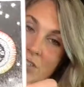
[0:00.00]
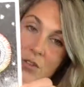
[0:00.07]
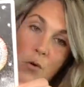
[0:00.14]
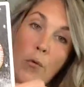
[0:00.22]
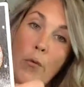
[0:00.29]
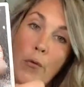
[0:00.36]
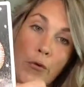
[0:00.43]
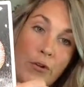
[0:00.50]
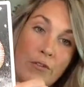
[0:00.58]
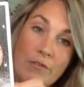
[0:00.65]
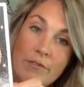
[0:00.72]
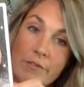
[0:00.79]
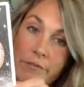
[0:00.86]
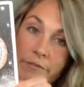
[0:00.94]
the whole
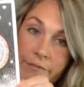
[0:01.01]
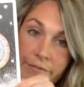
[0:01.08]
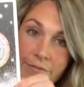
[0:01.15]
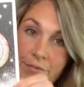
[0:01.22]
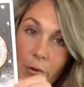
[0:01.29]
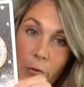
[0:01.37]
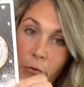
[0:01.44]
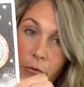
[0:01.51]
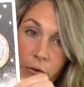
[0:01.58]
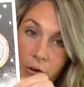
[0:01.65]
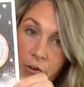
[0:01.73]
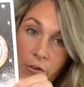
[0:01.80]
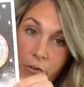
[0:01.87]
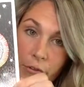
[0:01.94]

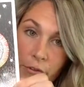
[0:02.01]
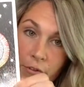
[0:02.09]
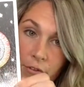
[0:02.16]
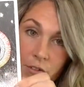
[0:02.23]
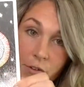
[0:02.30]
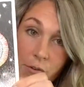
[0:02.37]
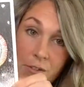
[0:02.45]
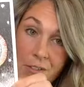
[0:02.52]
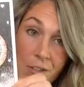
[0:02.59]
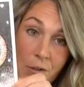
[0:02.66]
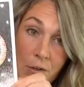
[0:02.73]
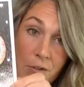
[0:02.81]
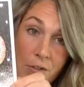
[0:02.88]
Earth. So it's an Earth